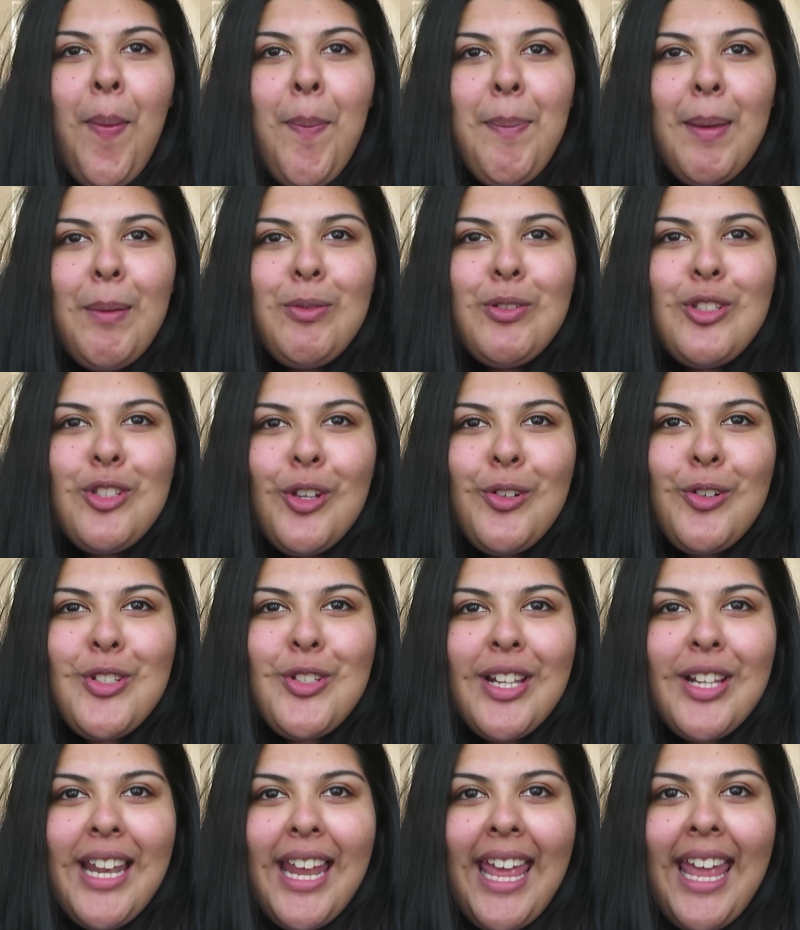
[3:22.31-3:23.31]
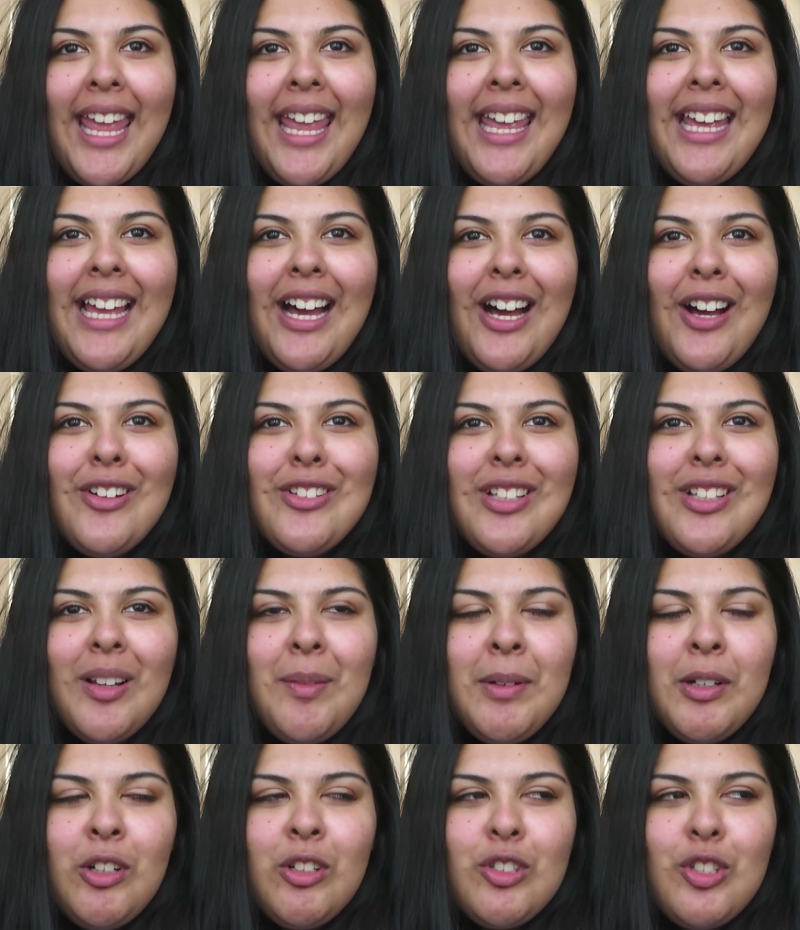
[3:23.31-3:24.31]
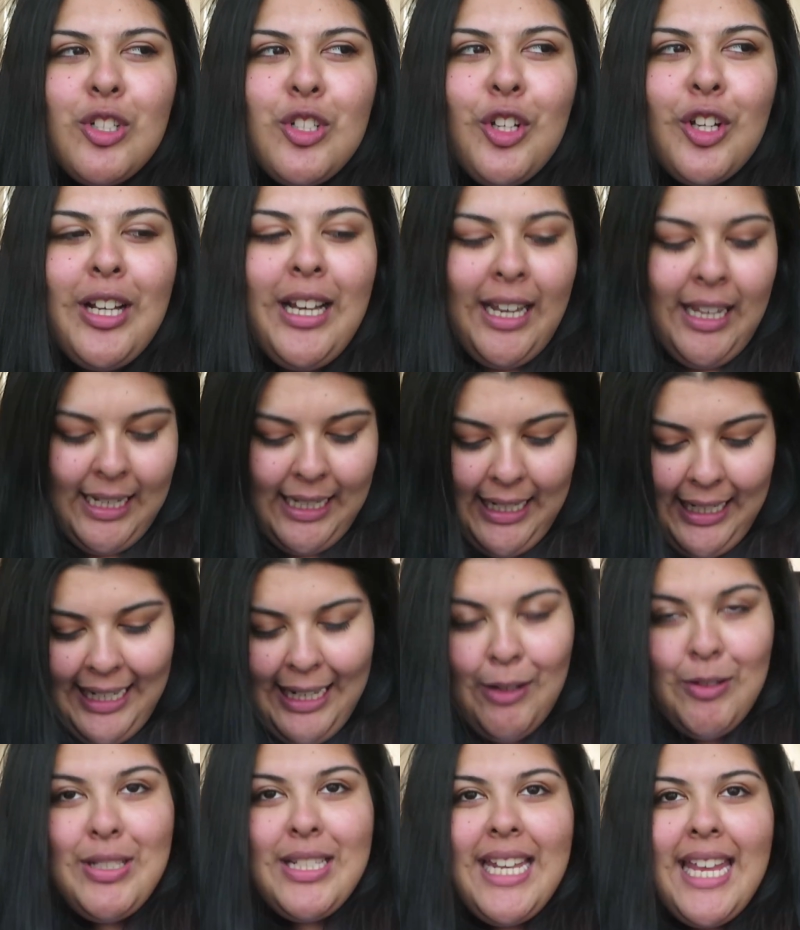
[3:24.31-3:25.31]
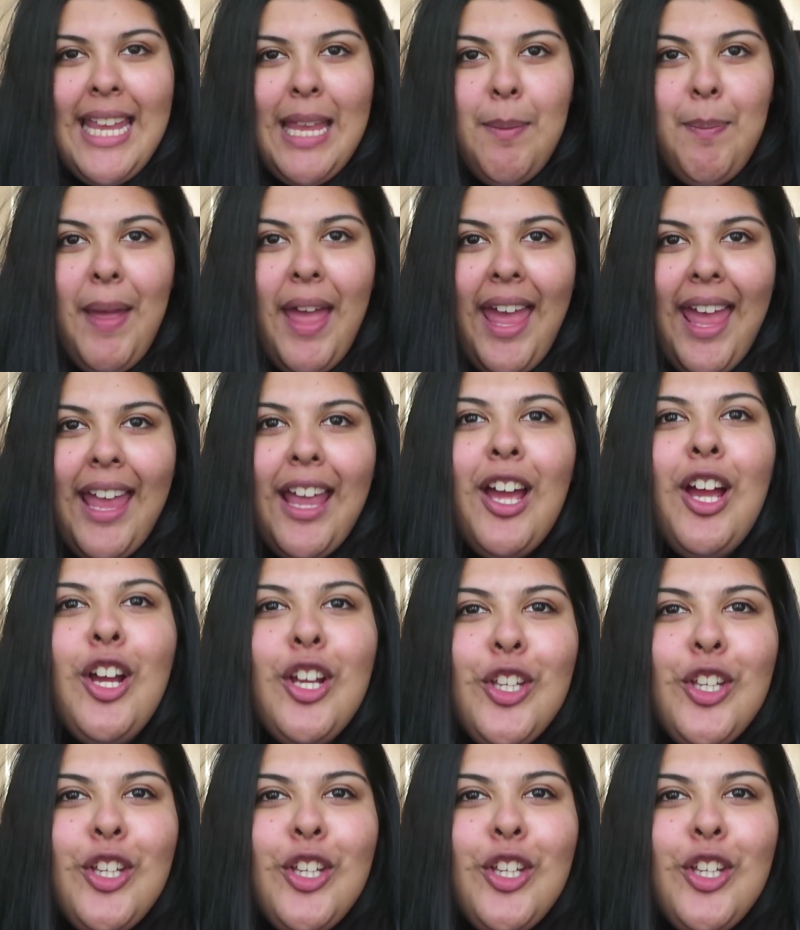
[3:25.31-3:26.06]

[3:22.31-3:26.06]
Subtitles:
But it was so sunny. I was like, oh my God. So I took a little sneaky pic.